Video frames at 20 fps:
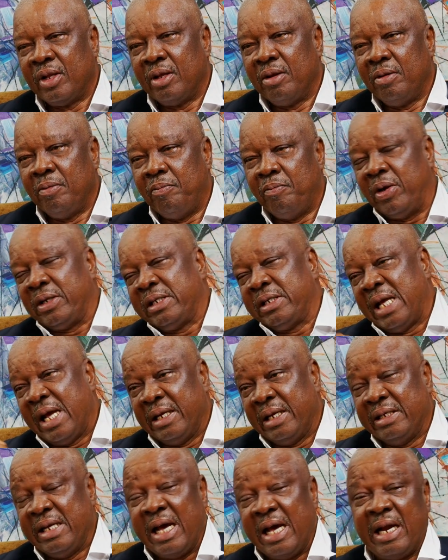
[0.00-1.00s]
But then
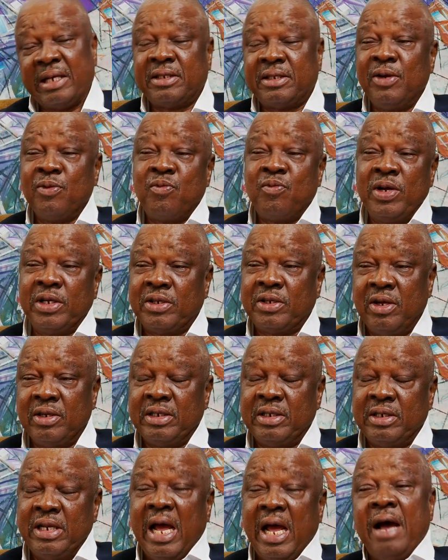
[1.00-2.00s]
there are still
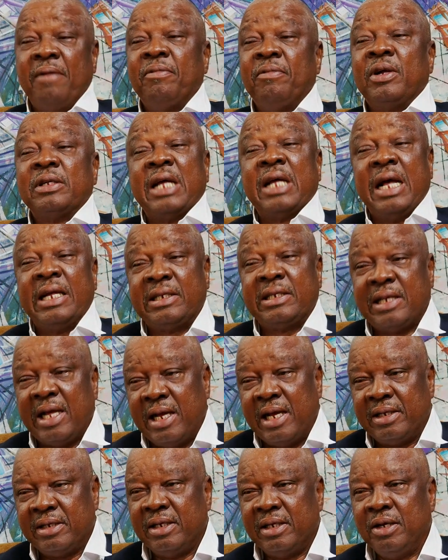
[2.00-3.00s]
questions they have not
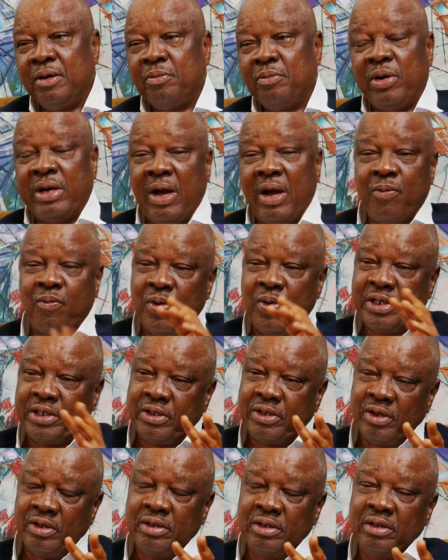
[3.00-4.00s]
answered. But that
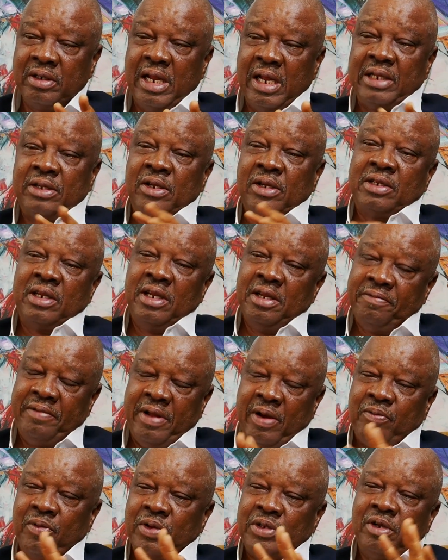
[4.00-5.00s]
question, let us leave
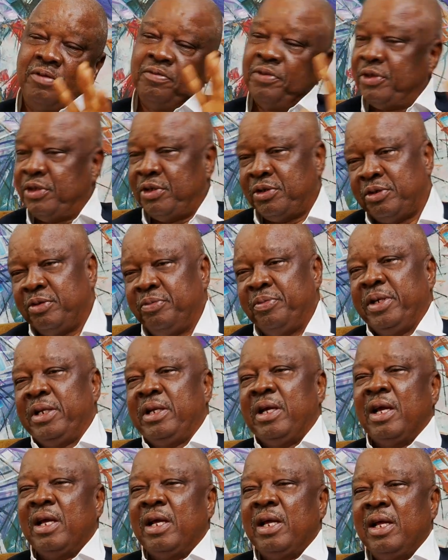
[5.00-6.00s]
that question for social media.